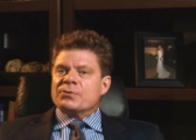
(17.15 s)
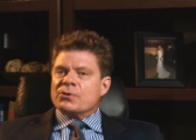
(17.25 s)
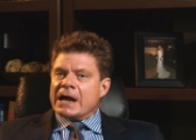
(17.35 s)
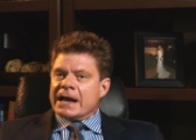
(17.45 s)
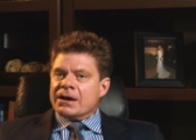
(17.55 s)

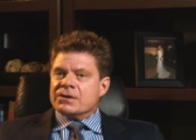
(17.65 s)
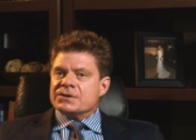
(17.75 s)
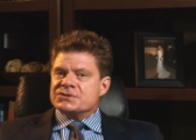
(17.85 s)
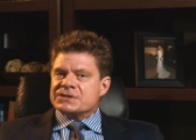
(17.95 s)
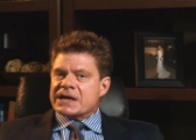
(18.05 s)

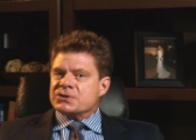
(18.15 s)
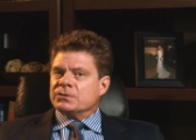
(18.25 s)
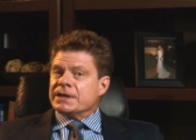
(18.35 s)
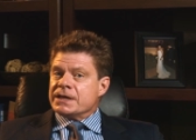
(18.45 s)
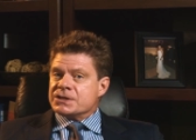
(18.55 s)
prior
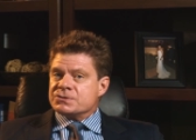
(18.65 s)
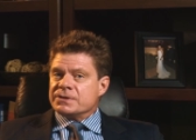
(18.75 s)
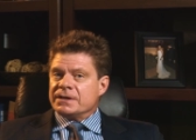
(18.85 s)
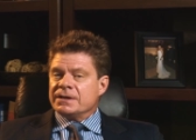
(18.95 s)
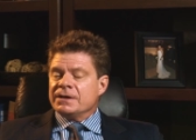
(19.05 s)
sexual
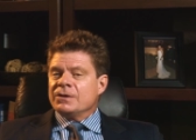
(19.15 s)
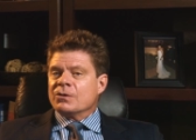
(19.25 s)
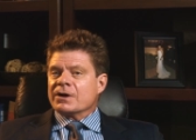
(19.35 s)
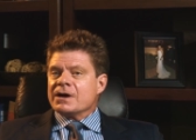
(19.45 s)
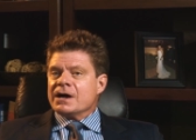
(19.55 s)
history
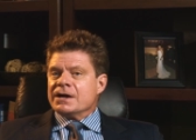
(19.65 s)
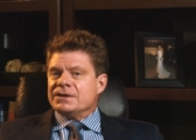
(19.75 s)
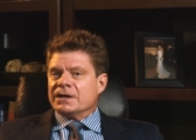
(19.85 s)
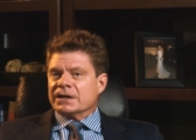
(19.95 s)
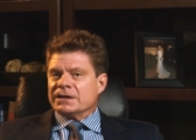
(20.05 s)
or
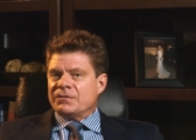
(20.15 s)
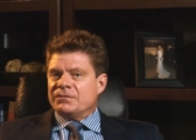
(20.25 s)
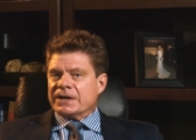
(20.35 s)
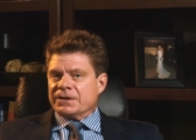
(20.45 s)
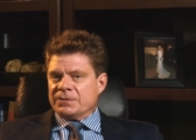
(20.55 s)
conduct of a
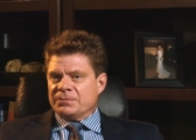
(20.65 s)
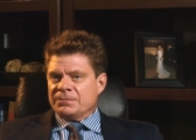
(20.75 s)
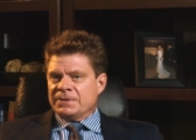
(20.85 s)
victim.